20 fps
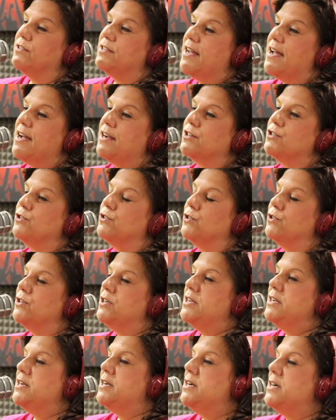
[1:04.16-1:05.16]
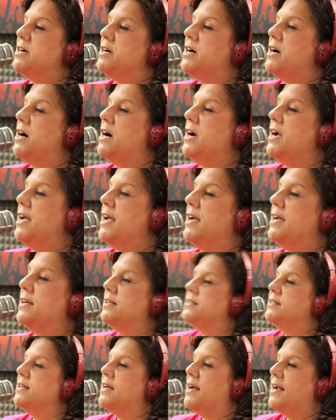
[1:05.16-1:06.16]
doctor mm-hmm.
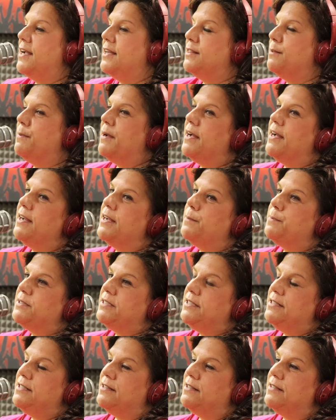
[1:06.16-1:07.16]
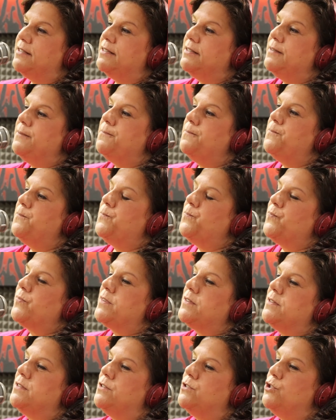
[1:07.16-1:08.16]
and I had the biopsy done.
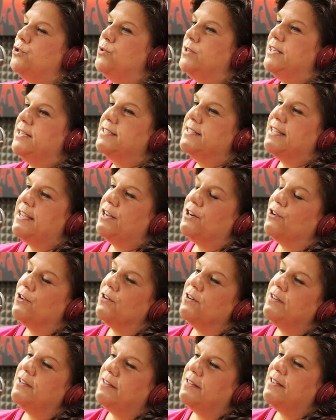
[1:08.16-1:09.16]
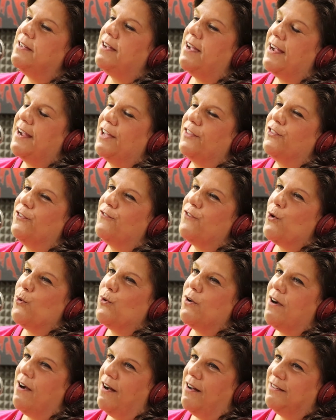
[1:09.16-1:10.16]
Two days later, I got the
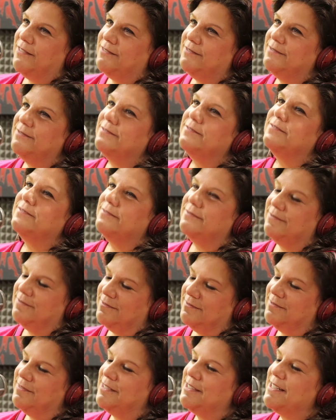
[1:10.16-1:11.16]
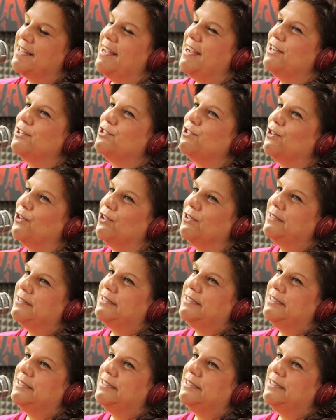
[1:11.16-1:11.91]
phone call. Yeah. It's cancer.